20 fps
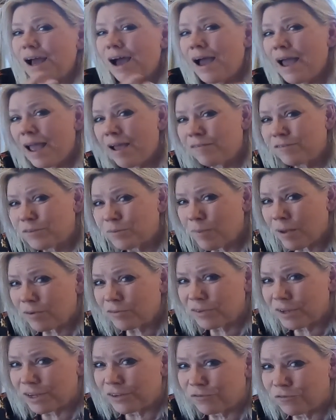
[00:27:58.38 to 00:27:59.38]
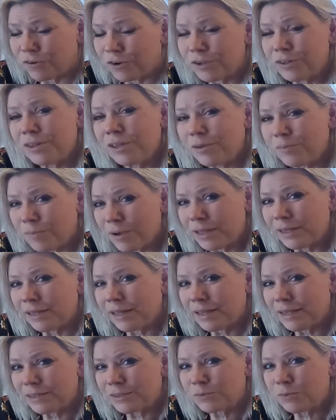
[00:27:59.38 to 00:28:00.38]
I have some outtakes for you that you might
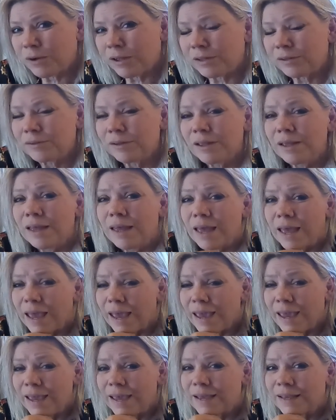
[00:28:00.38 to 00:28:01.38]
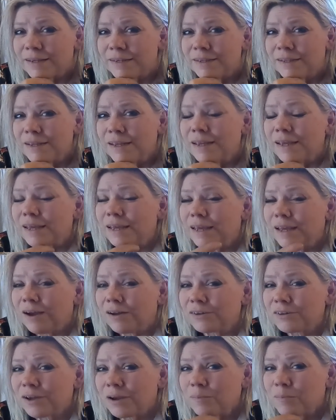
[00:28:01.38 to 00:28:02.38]
like as well. And
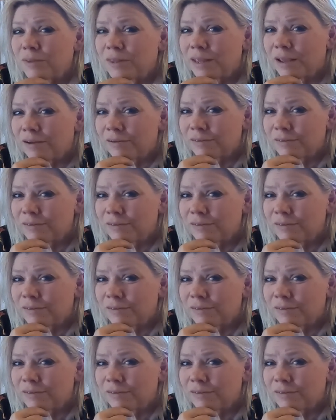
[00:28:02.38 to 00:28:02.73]
on top of the